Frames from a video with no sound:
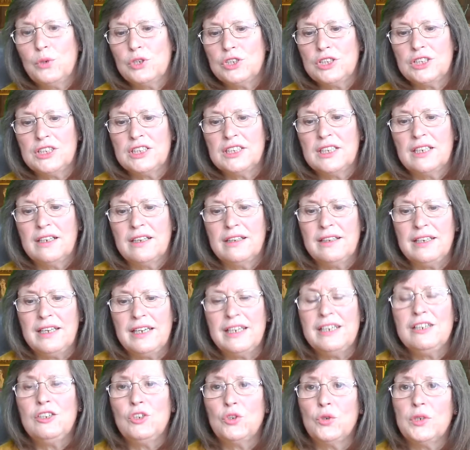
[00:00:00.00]
watched the
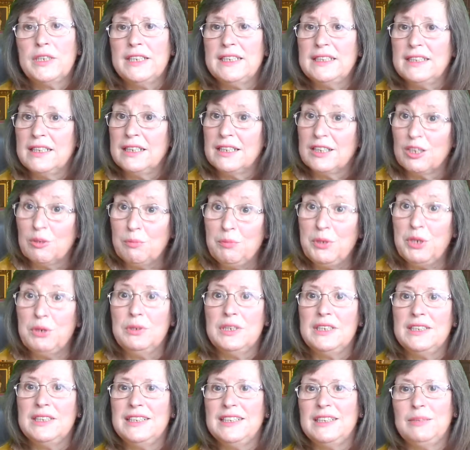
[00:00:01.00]
increase in
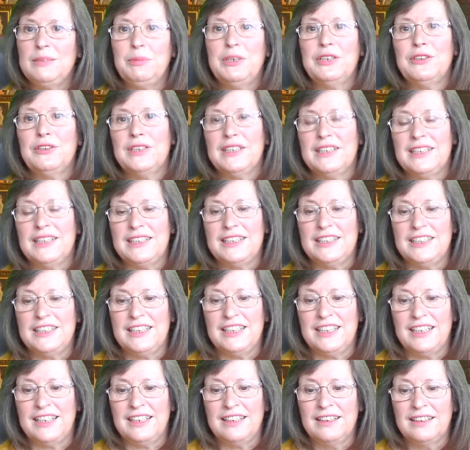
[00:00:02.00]
community spirit this
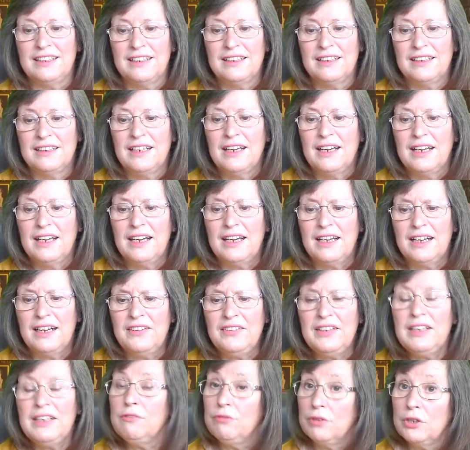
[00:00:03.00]
year
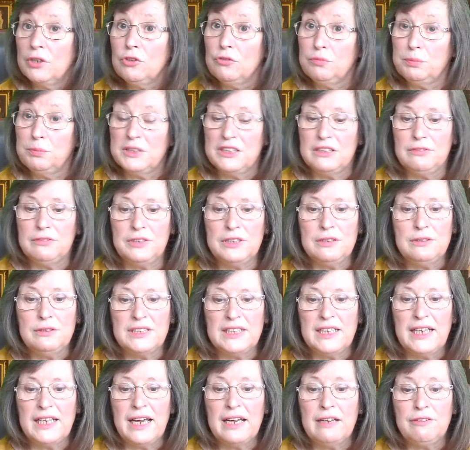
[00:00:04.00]
and the involvement of
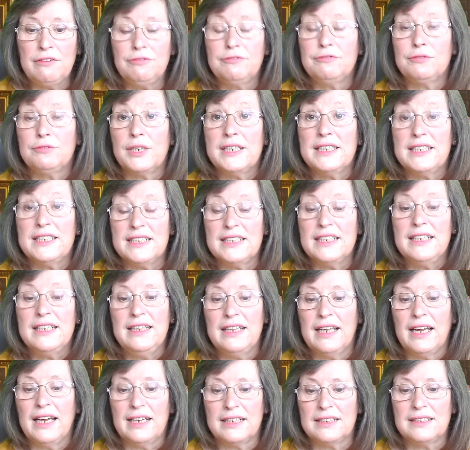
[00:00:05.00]
UCF friends
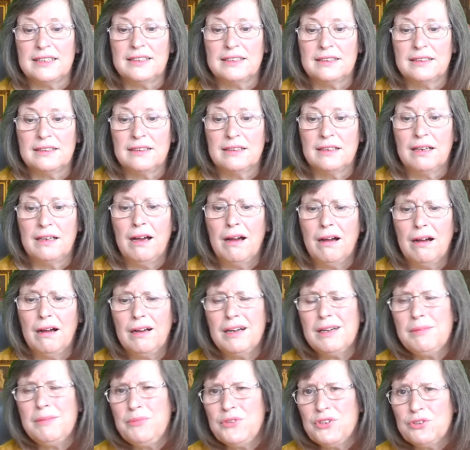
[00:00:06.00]
in that.
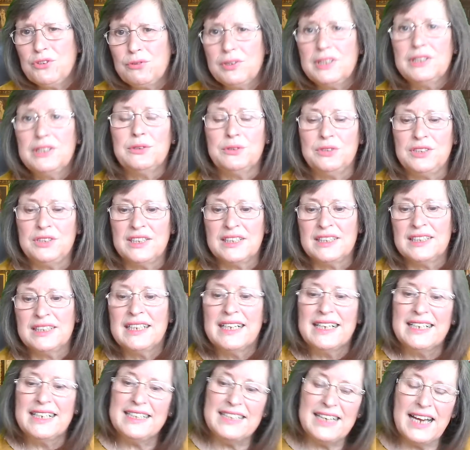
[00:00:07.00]
I'm thrilled that
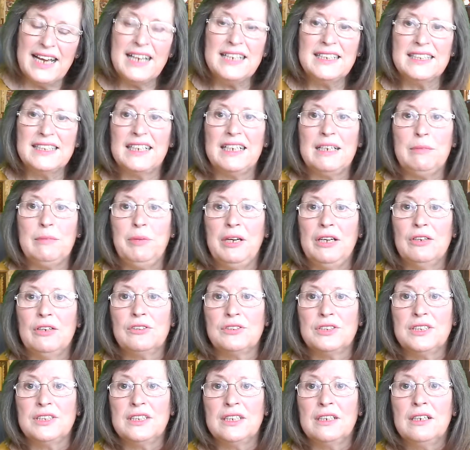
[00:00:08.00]
Natalie
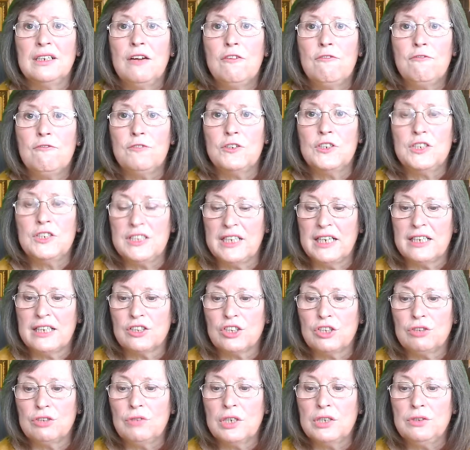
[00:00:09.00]
belongs to
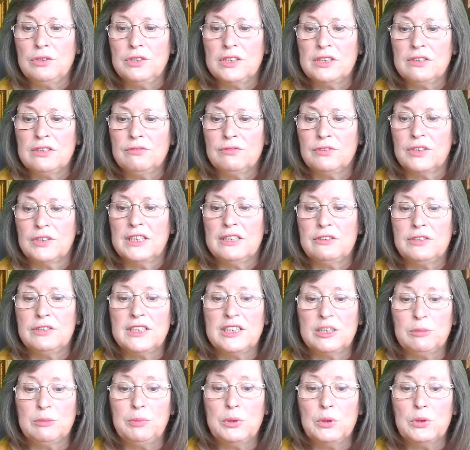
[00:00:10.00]
Ferndown Coronavirus
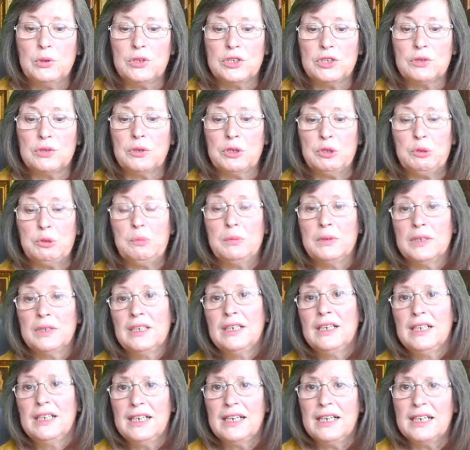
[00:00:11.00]
Support Group
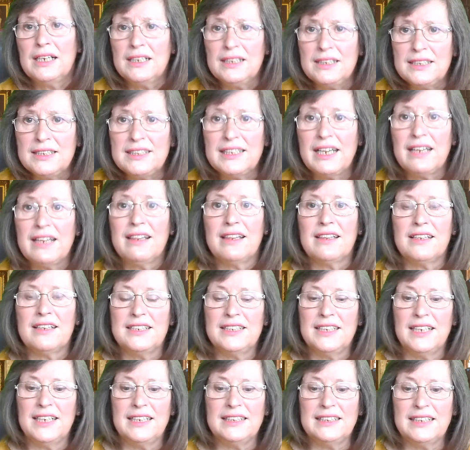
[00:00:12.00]
and Lizantha
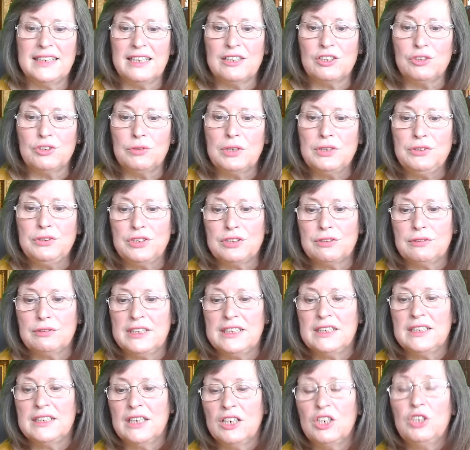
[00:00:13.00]
takes our
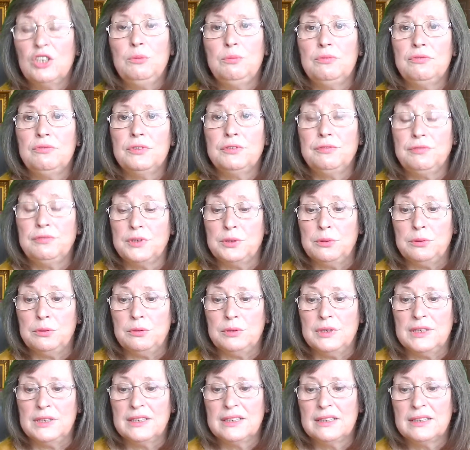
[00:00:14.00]
groceries to Hope for
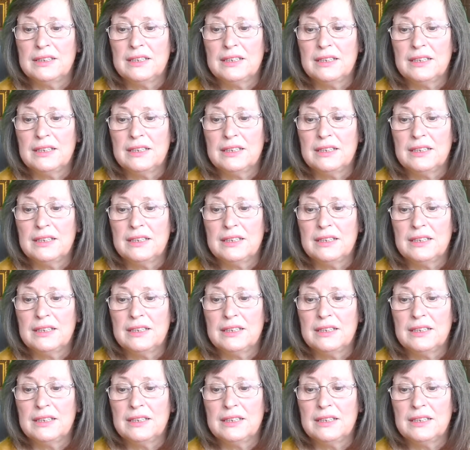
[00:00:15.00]
Food.